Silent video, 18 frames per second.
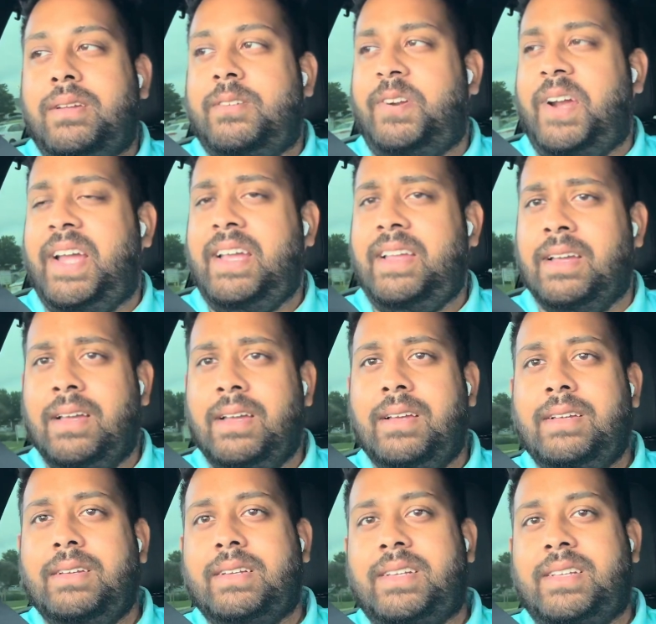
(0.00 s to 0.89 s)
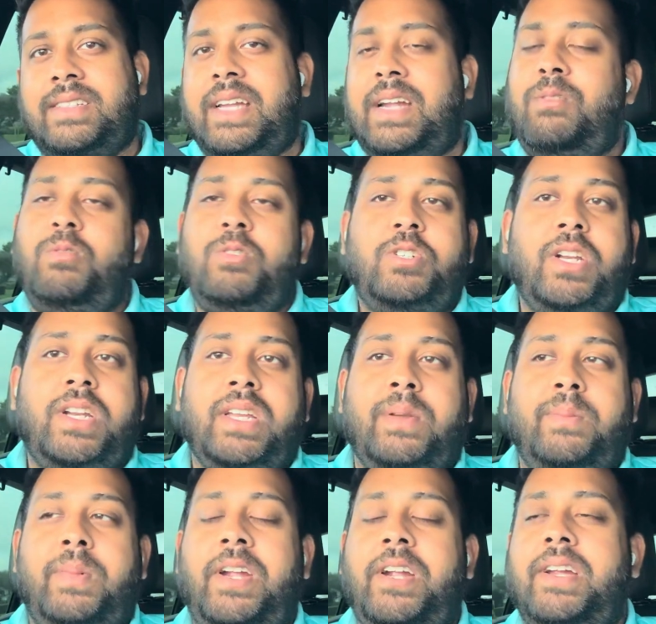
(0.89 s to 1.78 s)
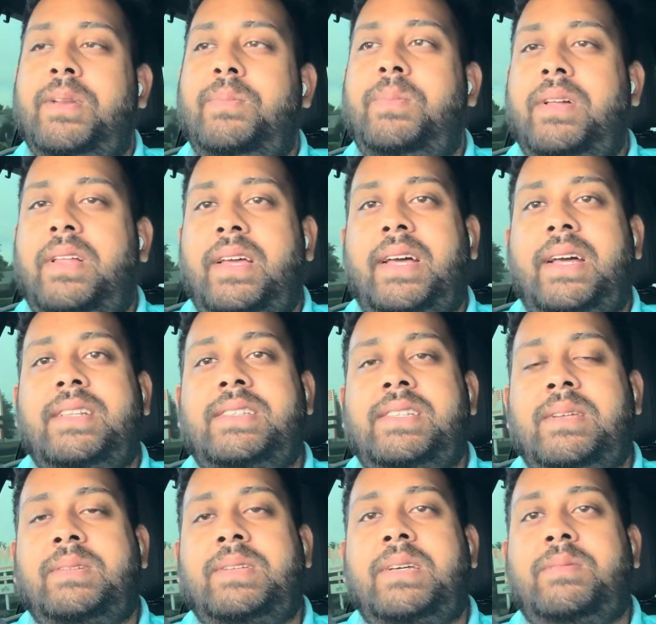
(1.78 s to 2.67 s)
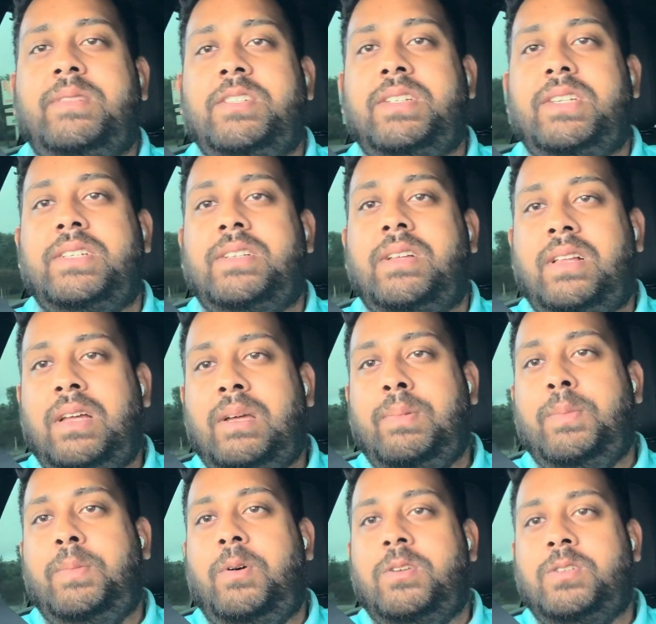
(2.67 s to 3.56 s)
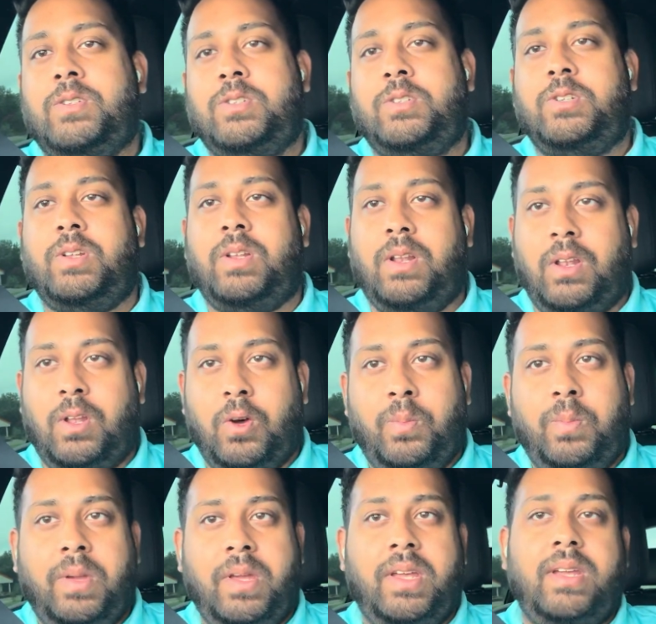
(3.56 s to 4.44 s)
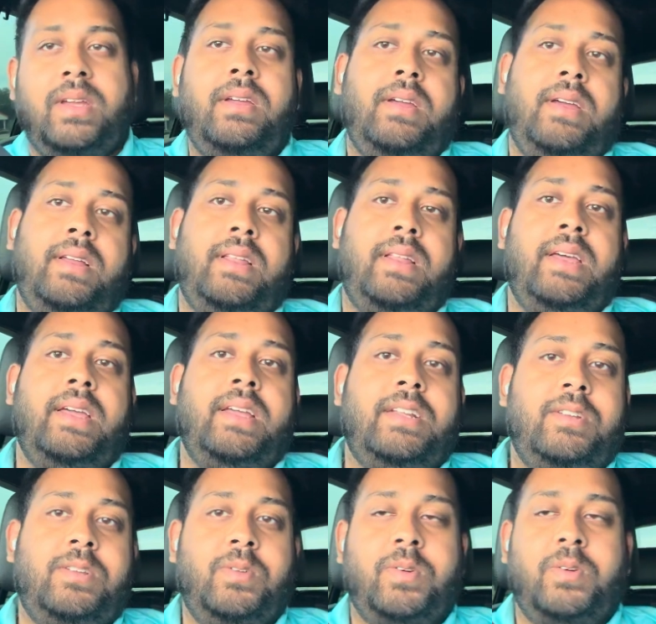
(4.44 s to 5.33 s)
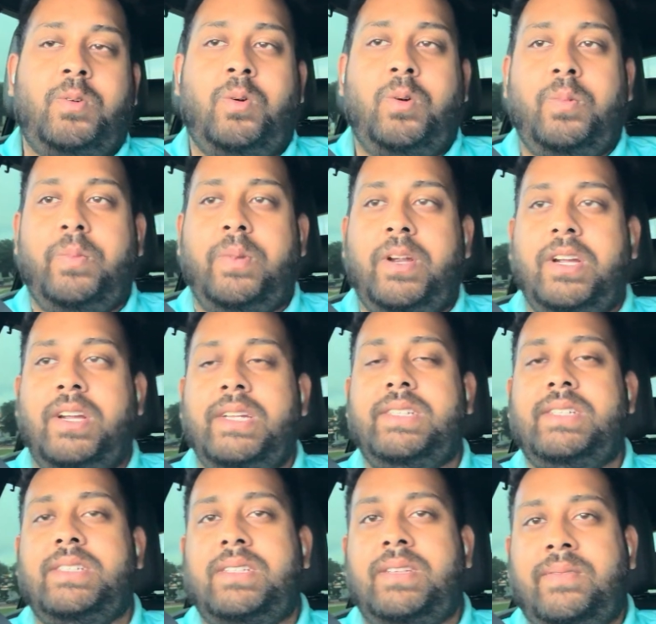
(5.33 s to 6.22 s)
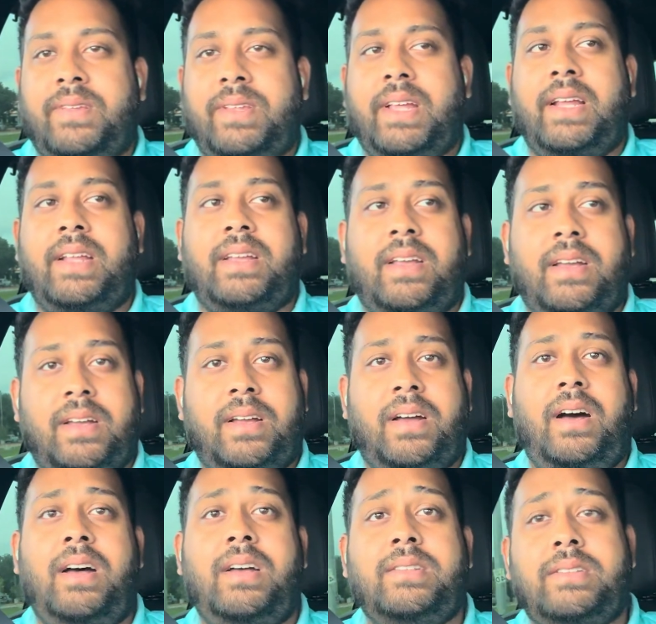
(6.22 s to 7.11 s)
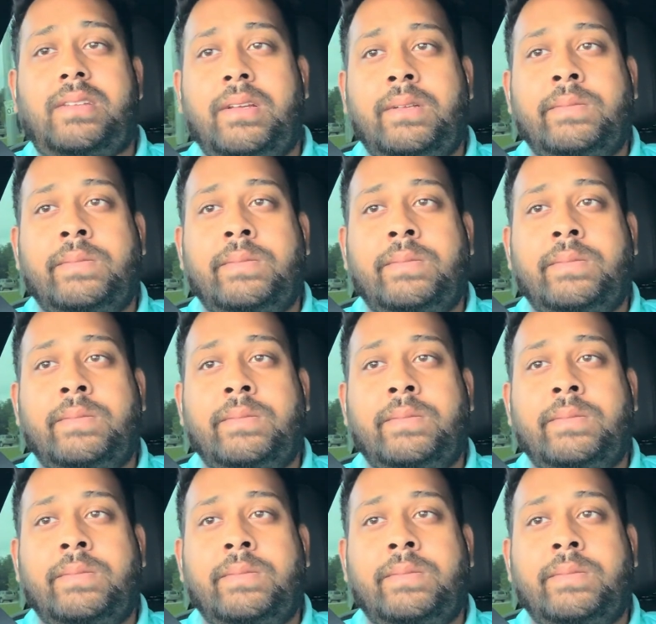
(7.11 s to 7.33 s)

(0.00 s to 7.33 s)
right? Because everyone's trying to get married, but like at the same time, there's like a lot of people also eloping and like doing court marriage and stuff like that to cut costs.